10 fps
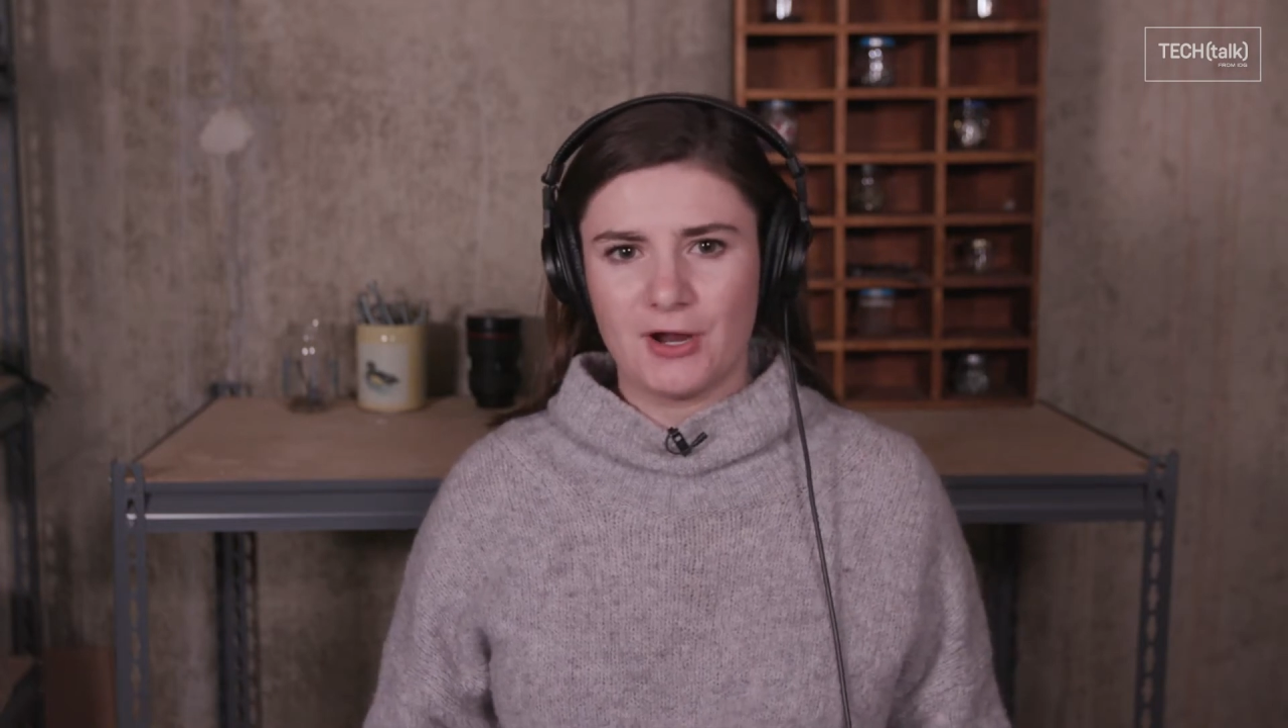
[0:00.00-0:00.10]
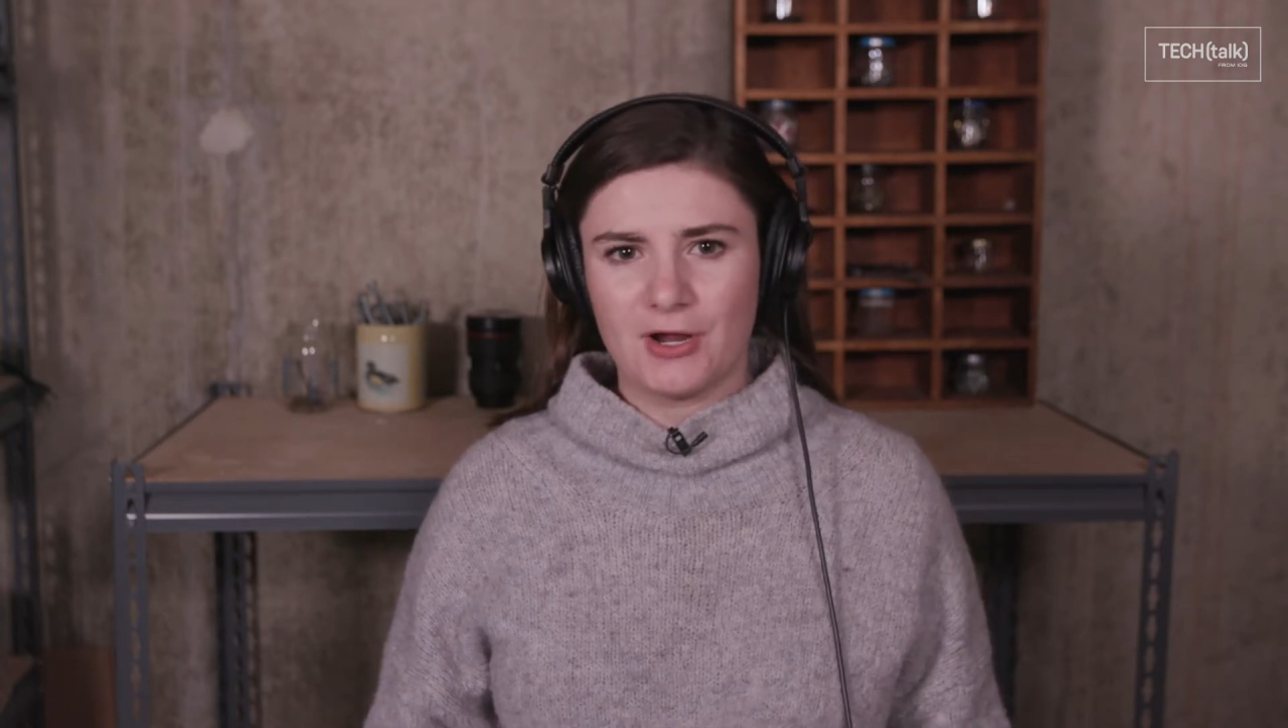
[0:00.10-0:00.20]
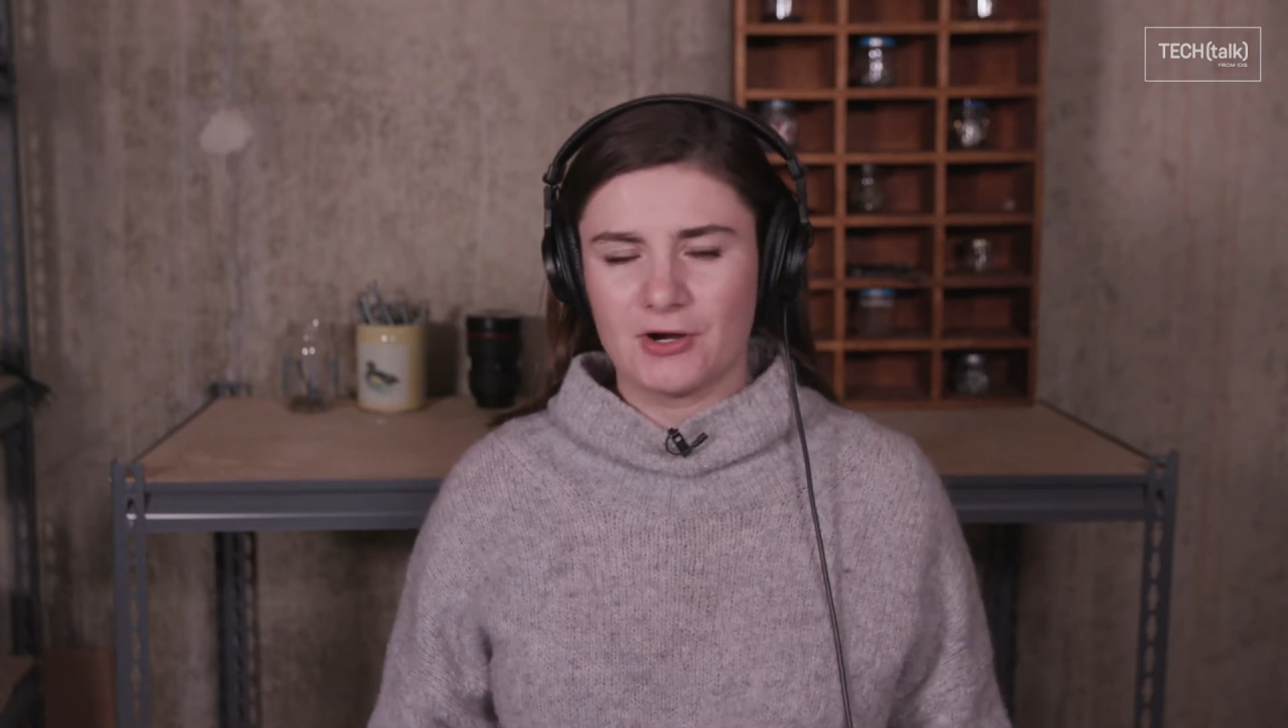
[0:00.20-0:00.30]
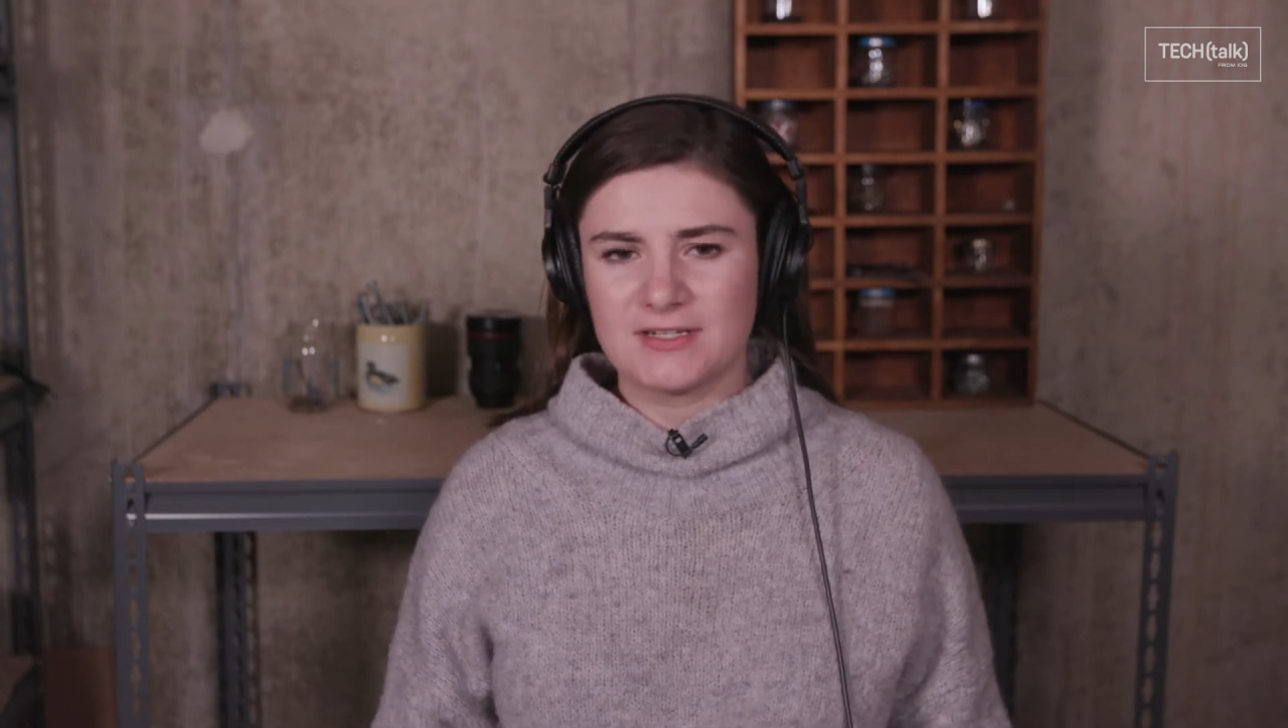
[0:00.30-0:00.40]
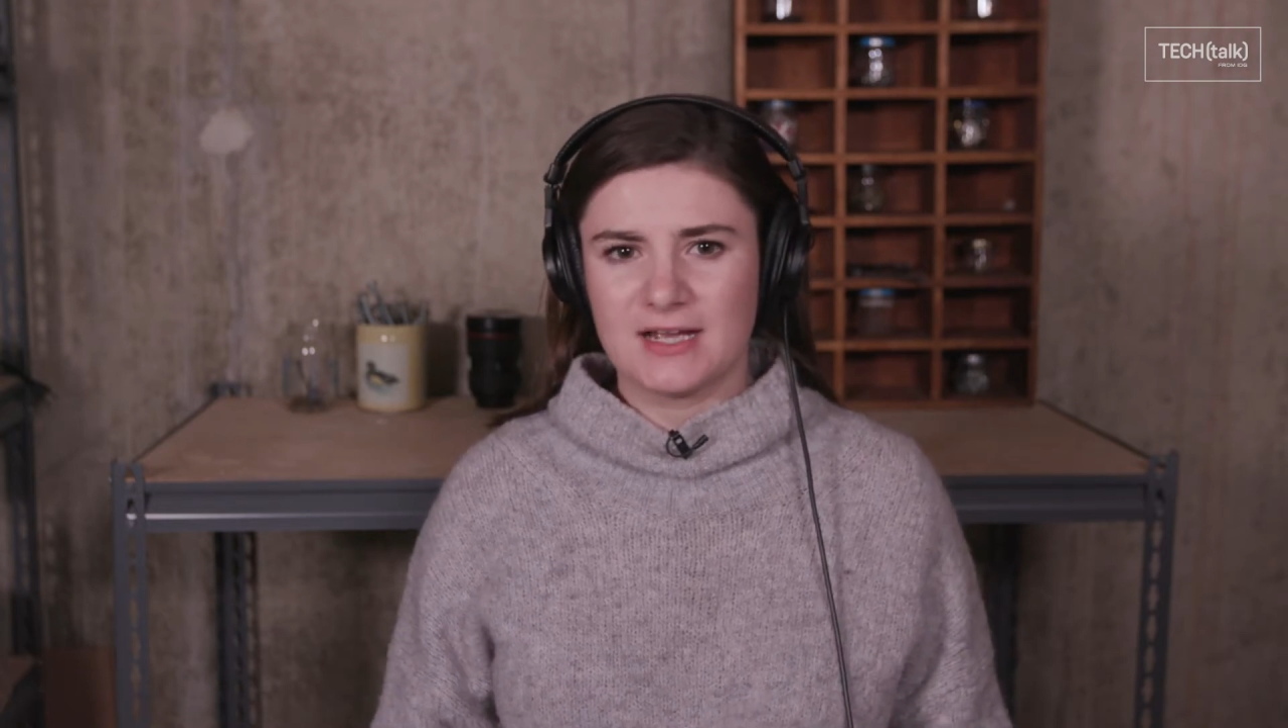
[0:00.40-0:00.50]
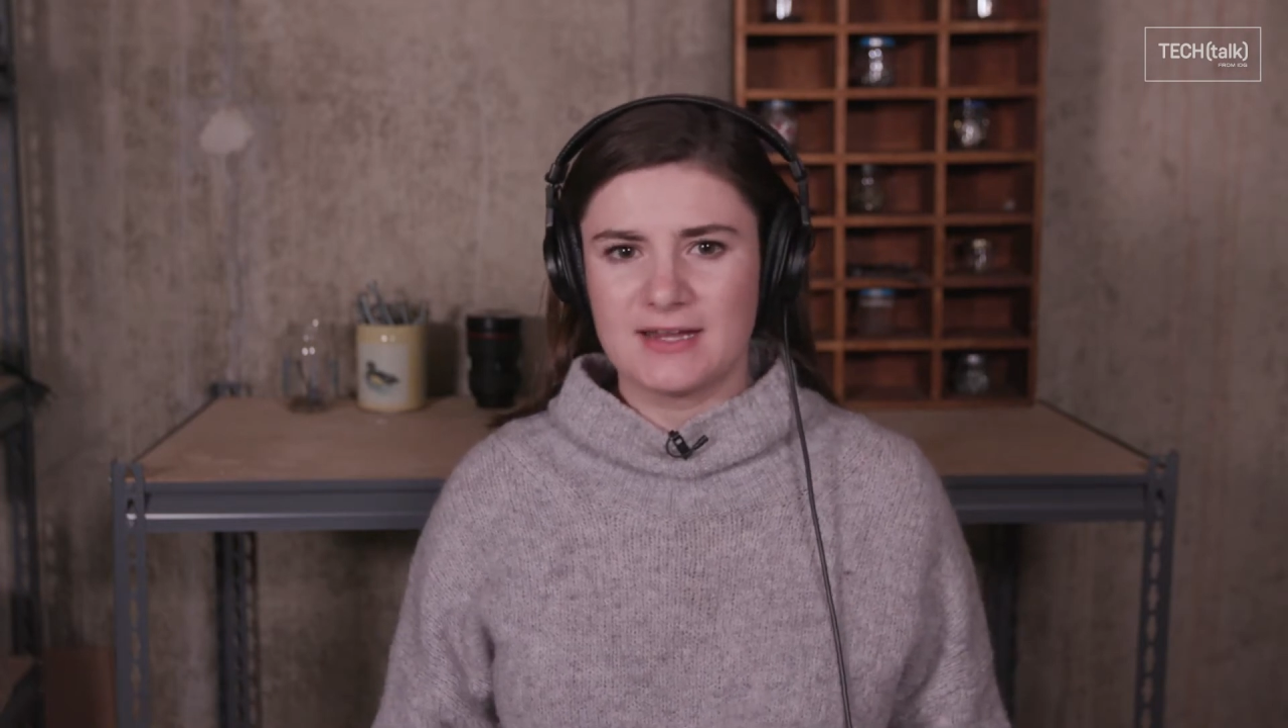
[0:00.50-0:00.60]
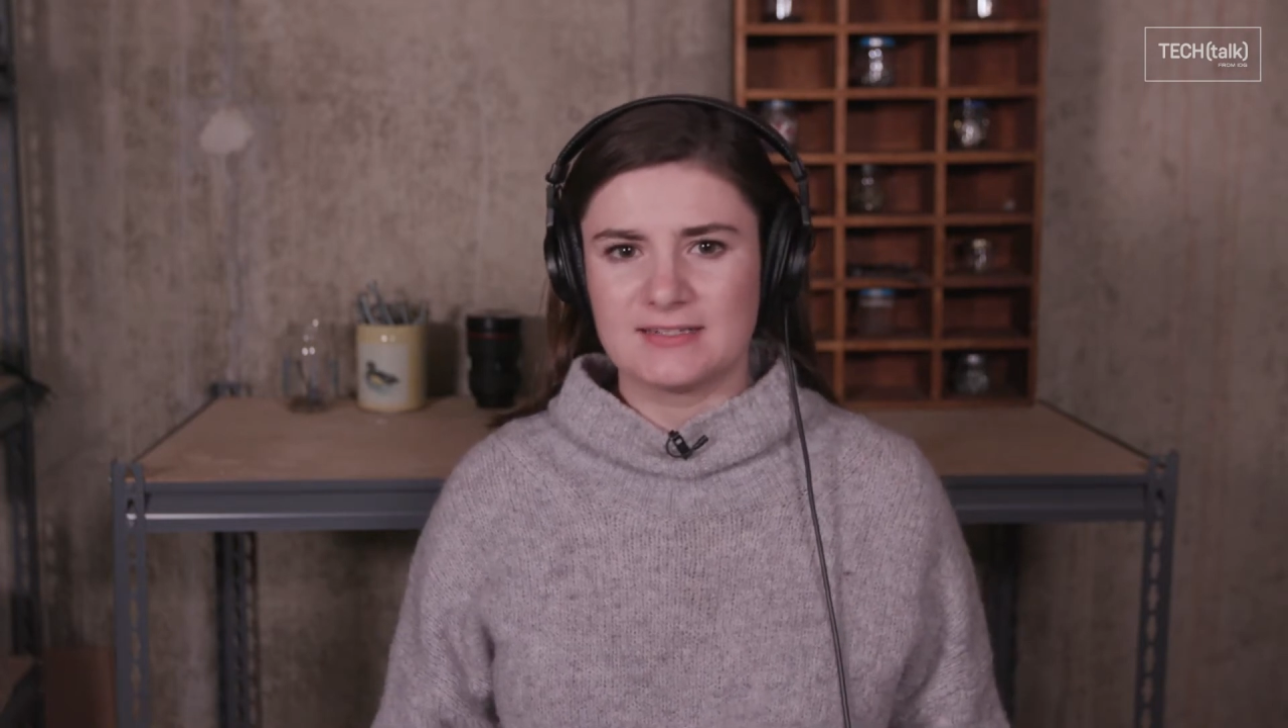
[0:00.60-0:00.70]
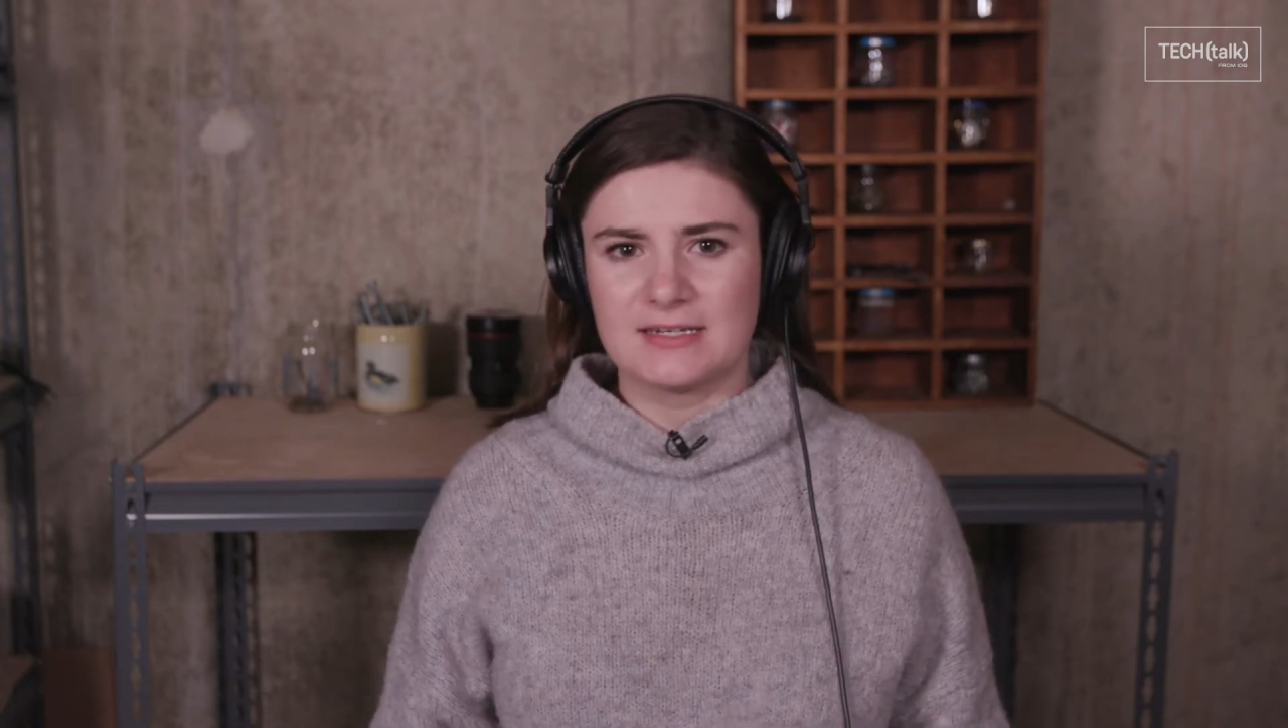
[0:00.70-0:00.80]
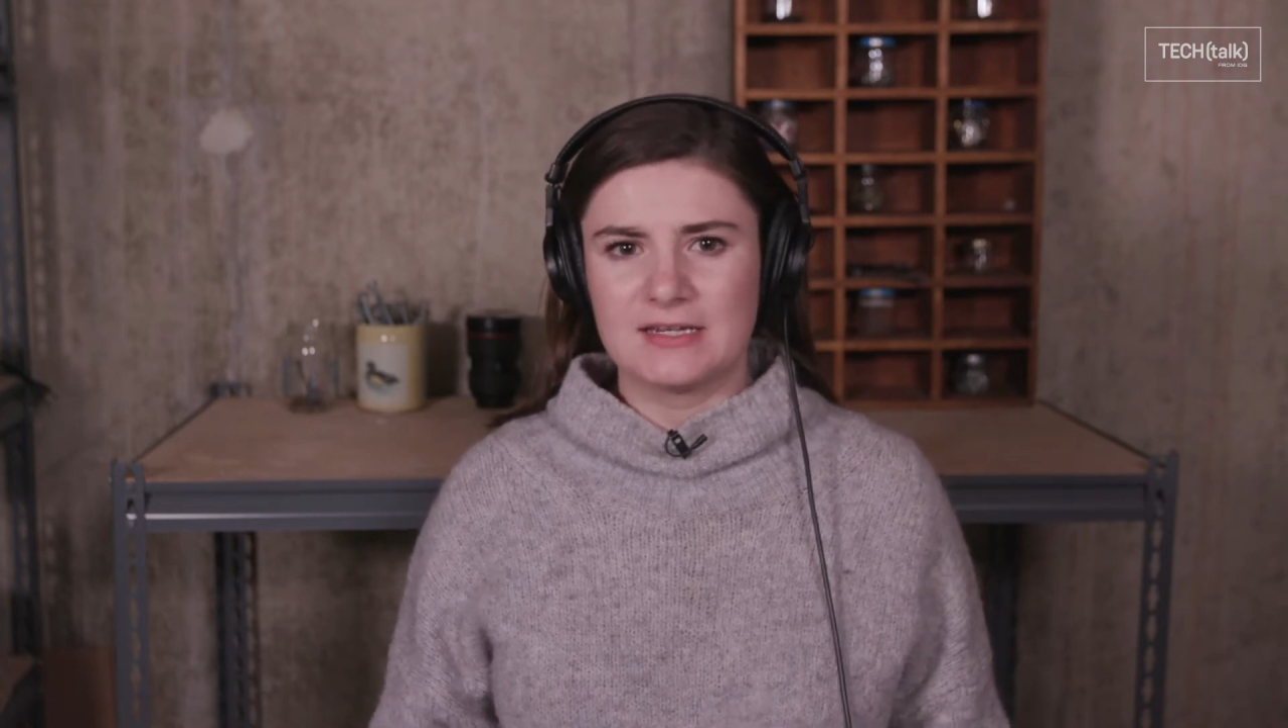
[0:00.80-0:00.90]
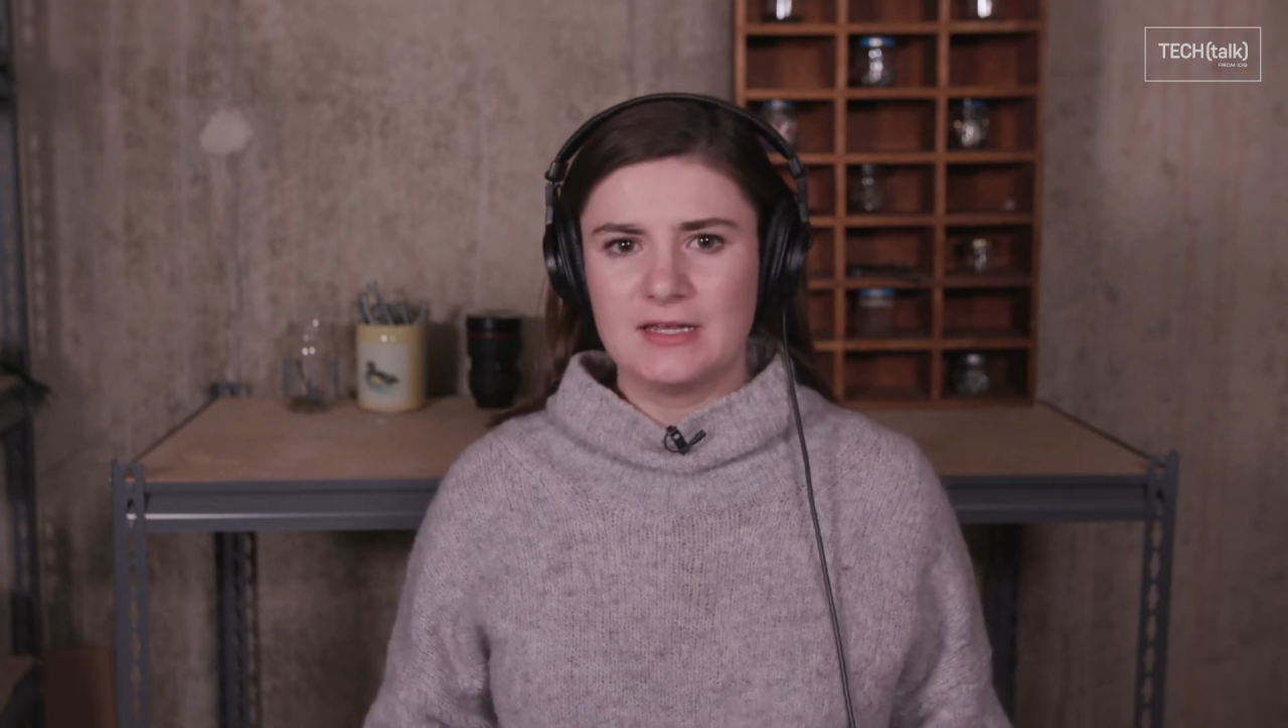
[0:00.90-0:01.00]

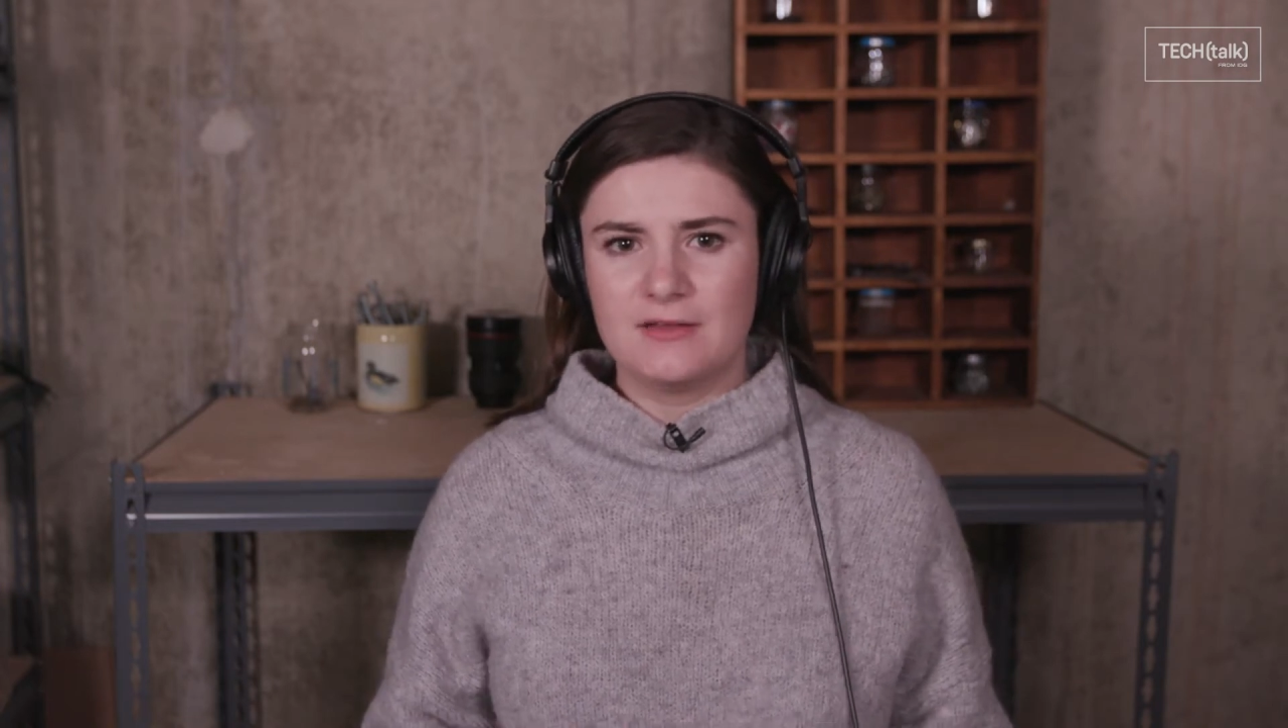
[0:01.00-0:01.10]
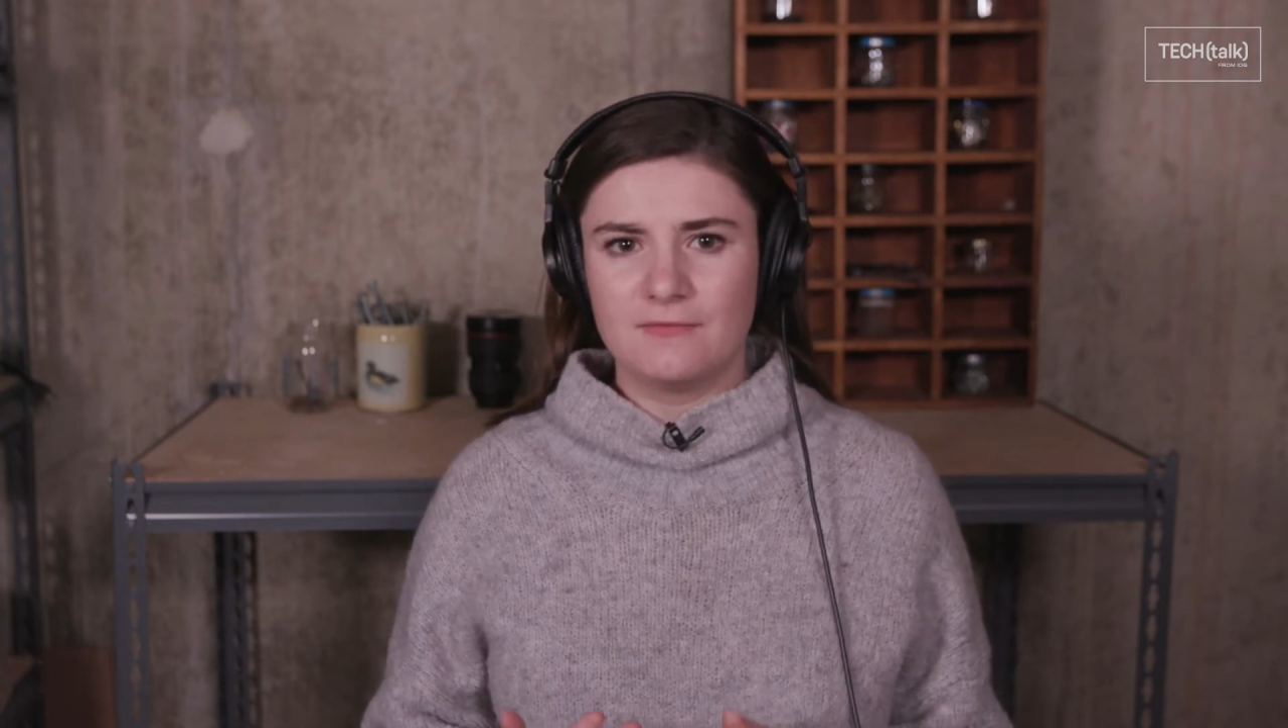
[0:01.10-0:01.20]
prioritizing